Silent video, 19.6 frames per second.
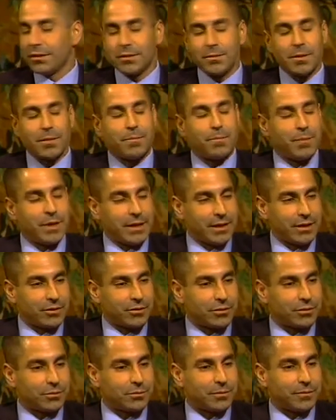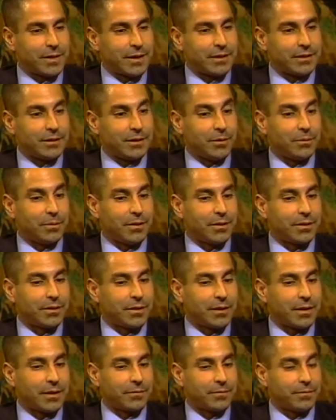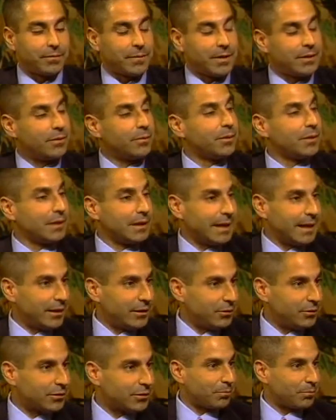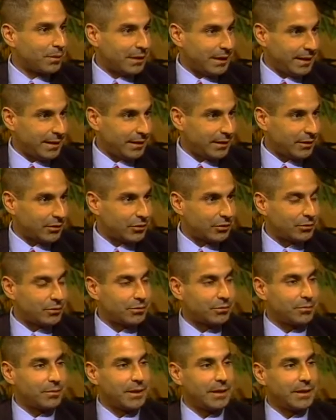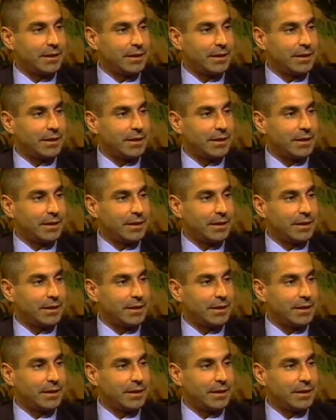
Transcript: some of the big issues we've had to deal with have had to do with land and planning issues.